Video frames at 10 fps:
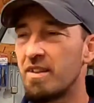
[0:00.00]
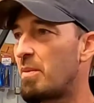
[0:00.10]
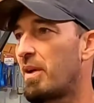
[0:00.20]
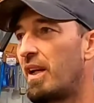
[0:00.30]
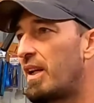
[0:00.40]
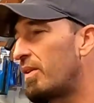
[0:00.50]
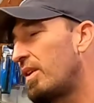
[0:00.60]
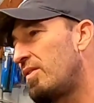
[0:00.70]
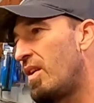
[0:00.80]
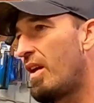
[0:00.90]
is I'm gonna get
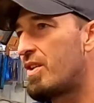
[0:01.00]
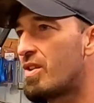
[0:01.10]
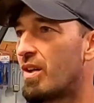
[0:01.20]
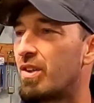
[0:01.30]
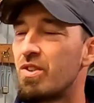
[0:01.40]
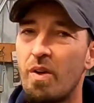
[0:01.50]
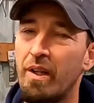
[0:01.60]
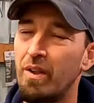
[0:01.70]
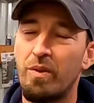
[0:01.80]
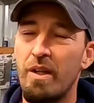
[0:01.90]
rid of all that junk just so I
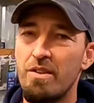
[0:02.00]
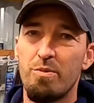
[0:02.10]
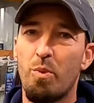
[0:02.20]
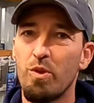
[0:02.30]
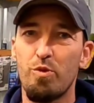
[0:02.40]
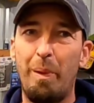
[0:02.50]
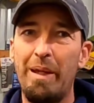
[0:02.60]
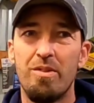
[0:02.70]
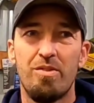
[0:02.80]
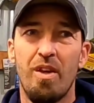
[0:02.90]
can create some more
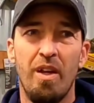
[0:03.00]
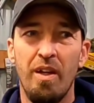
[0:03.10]
space.